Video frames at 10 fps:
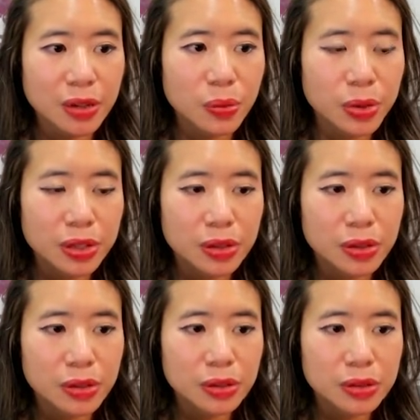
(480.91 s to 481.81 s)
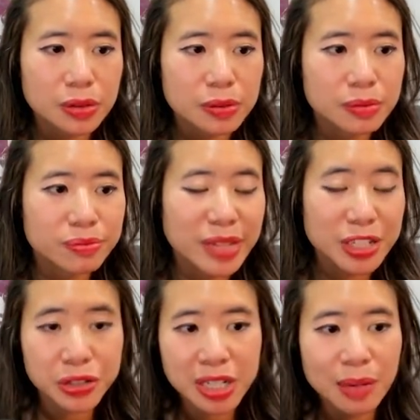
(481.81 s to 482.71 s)
will
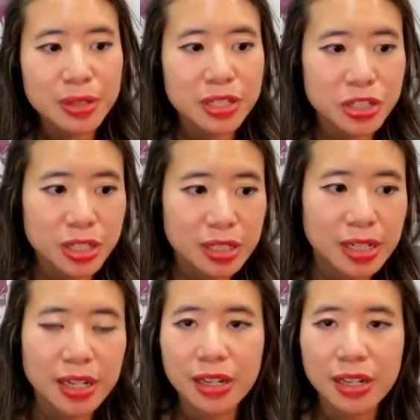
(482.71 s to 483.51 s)
enter the composition